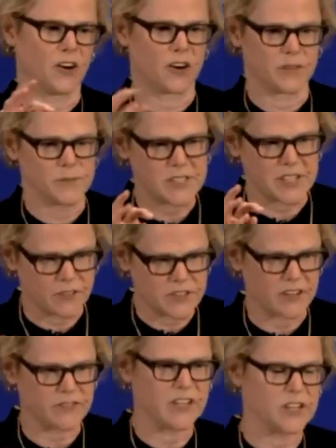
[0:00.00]
and our
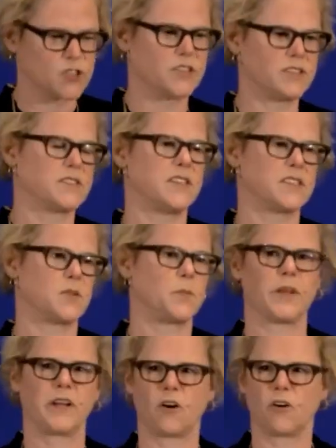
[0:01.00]
self definitions
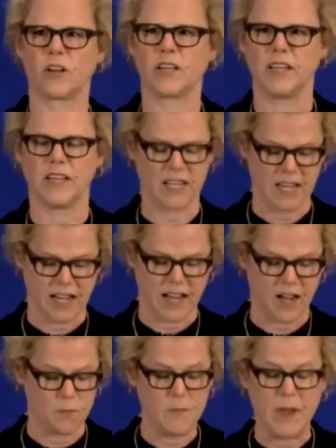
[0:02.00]
disciplinarily
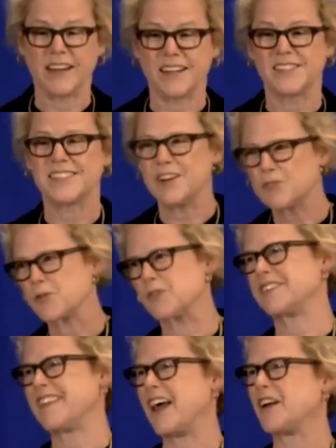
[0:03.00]
uh, made us
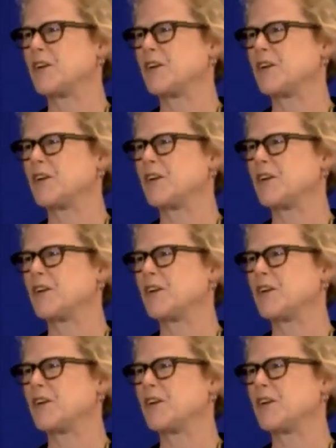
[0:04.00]
central